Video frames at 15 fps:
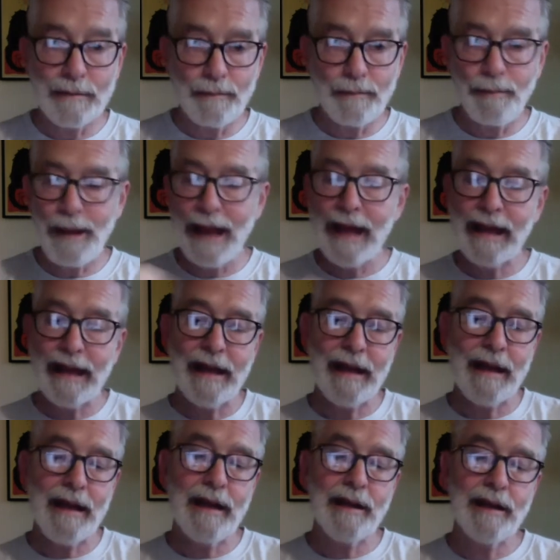
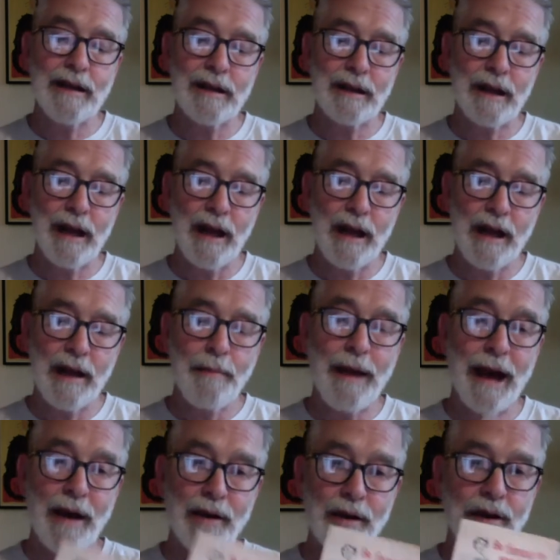Baking
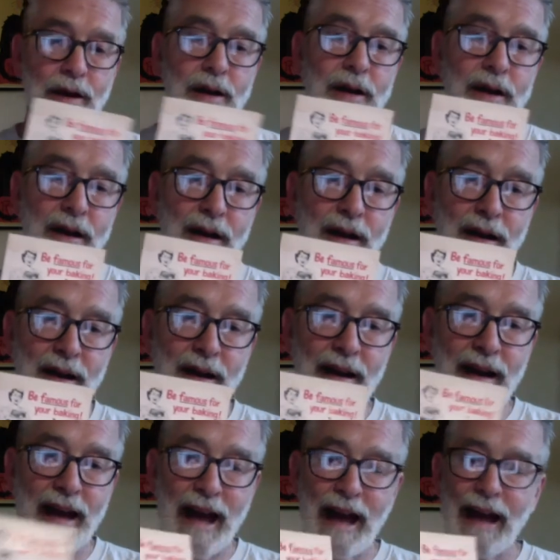Powder.
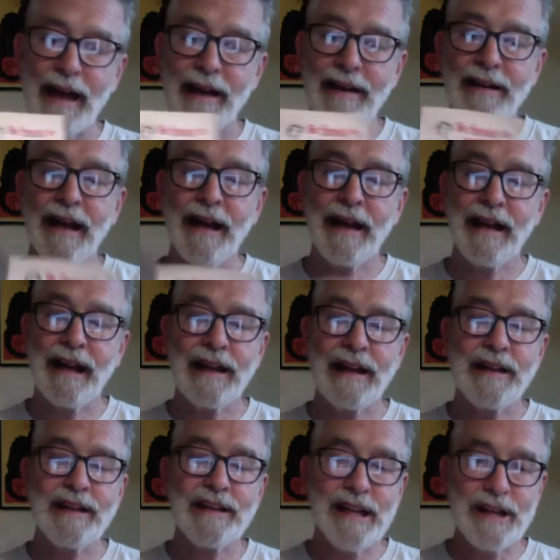And they
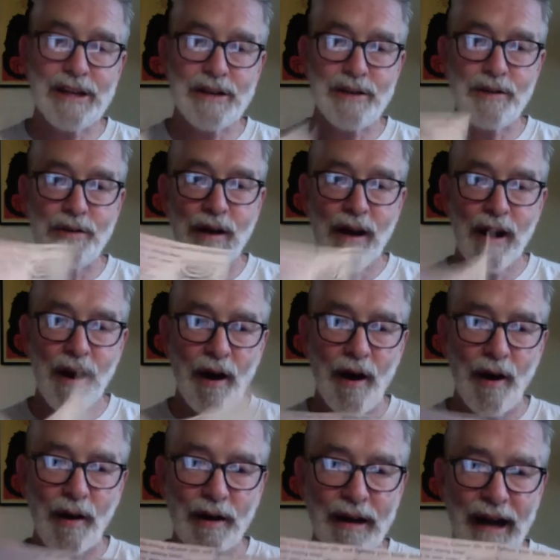teach you
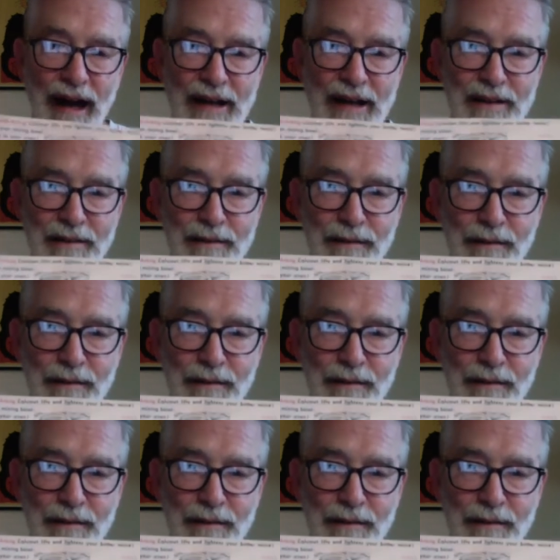all kinds of